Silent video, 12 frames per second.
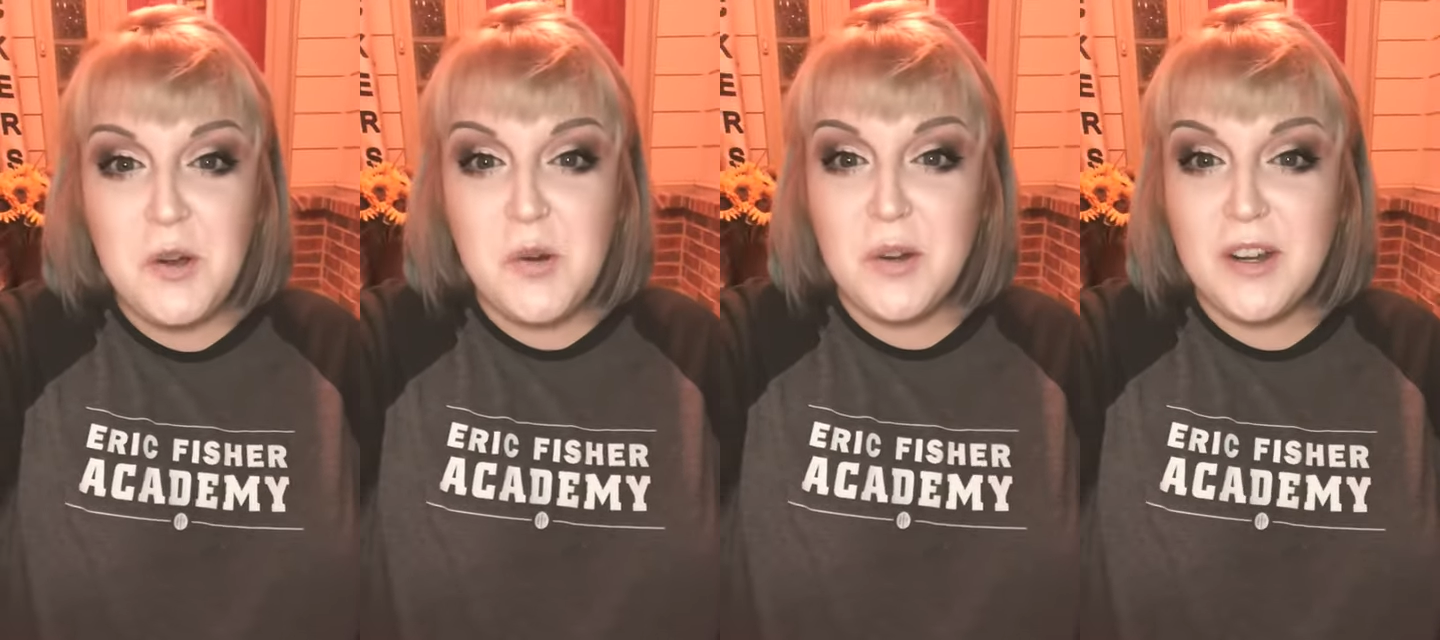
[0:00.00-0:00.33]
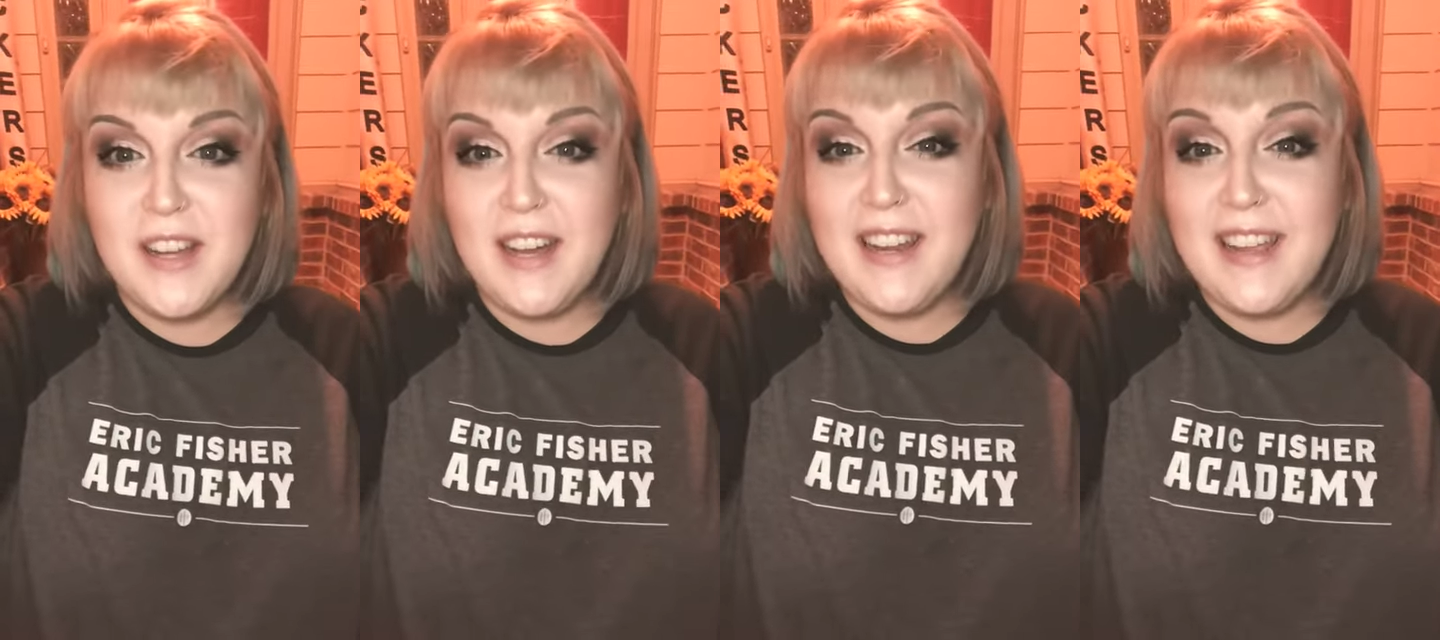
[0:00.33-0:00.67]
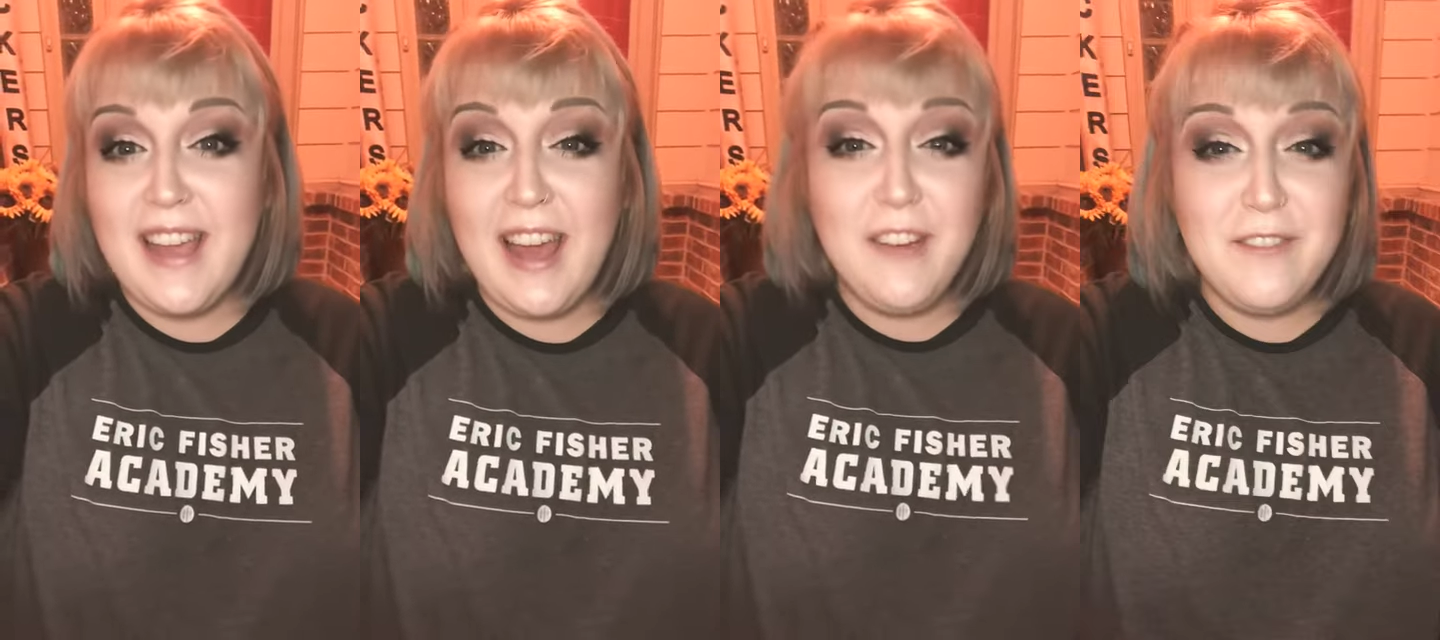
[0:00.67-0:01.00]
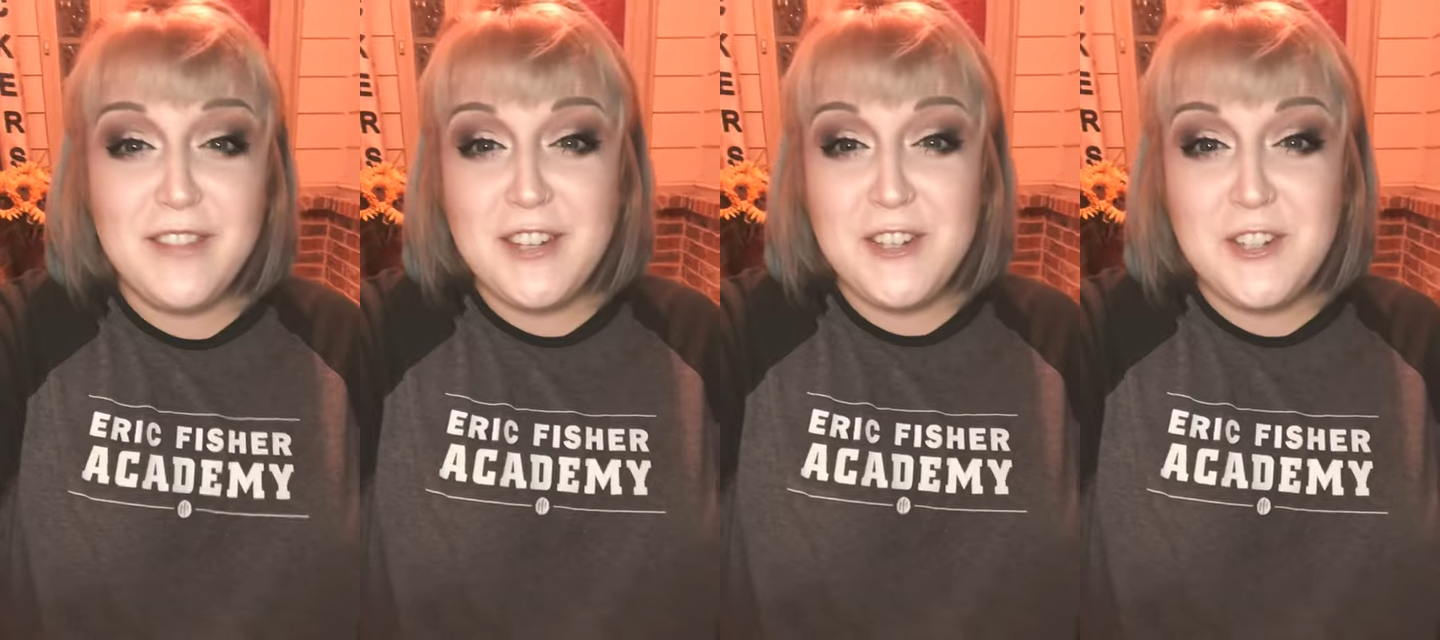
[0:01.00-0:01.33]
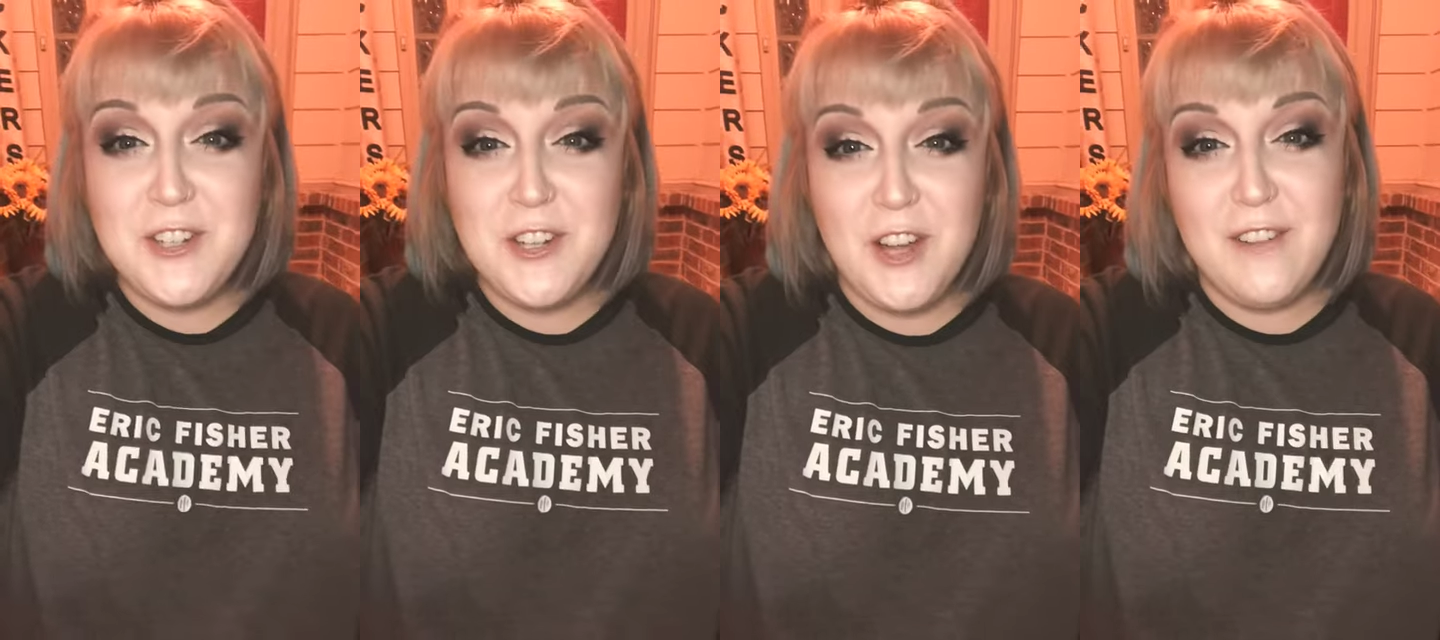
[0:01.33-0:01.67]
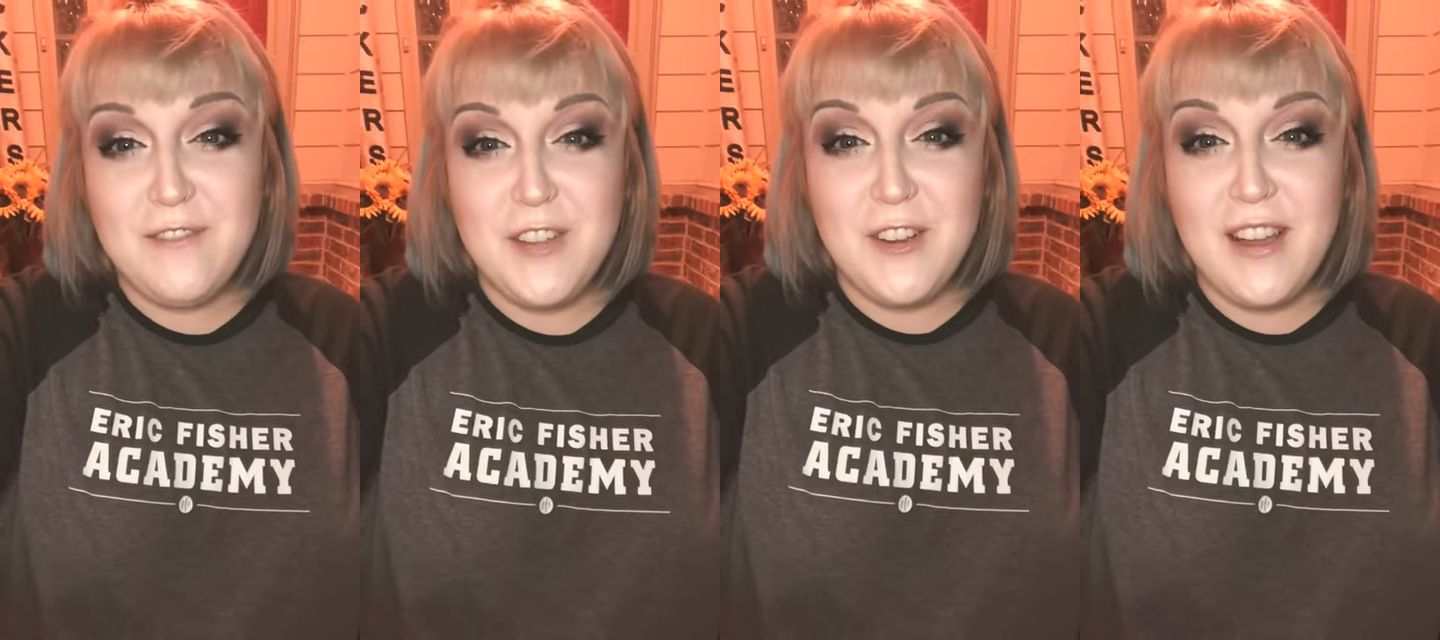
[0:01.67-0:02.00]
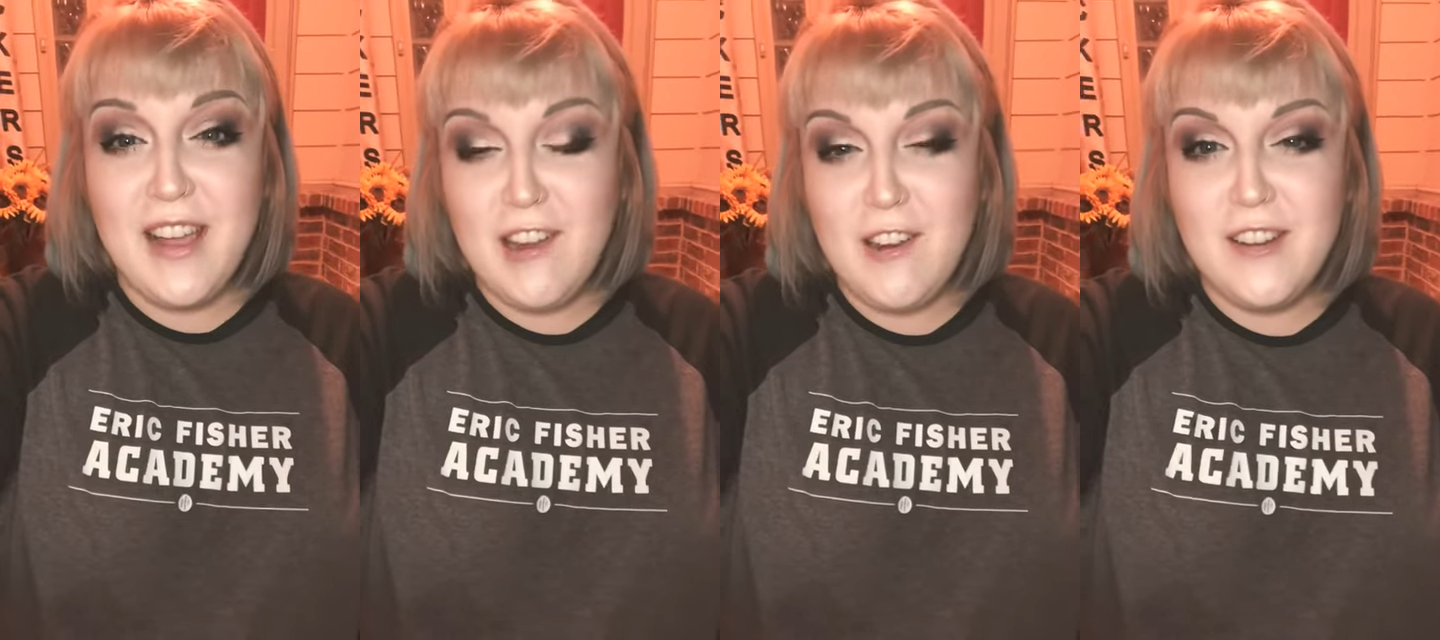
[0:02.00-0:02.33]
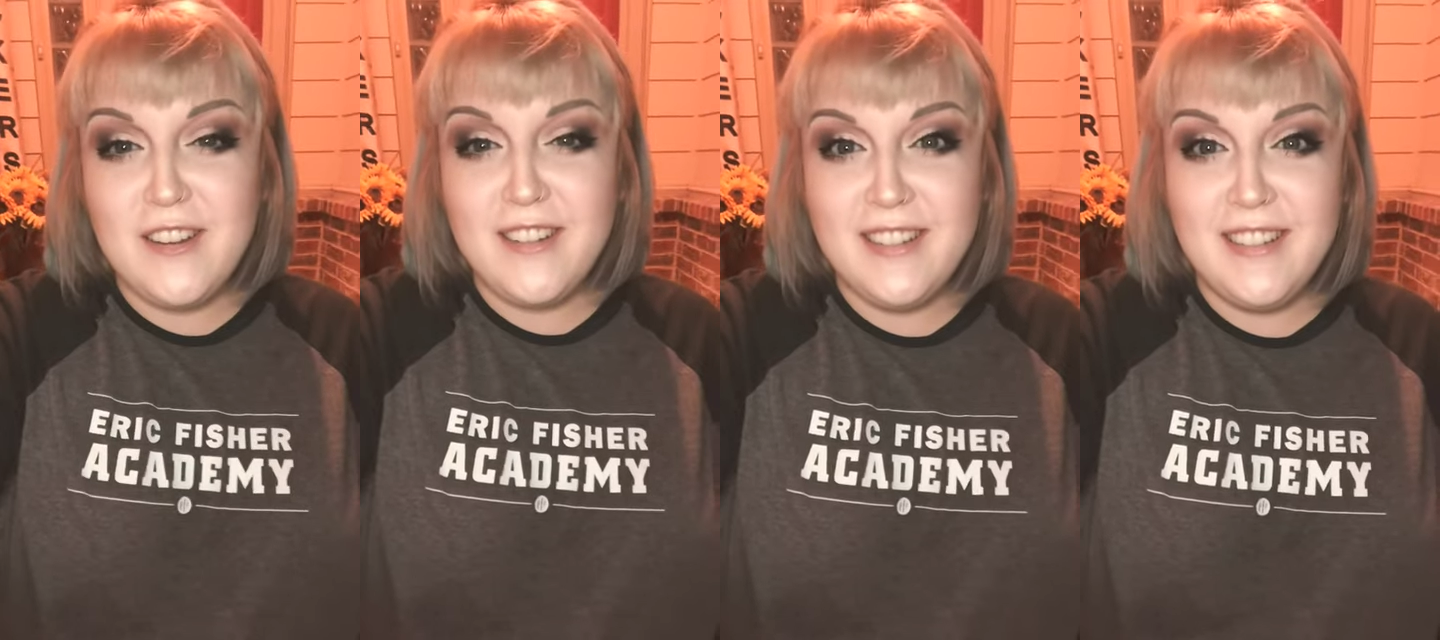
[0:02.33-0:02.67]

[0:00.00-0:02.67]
or cutting half an inch off their hair.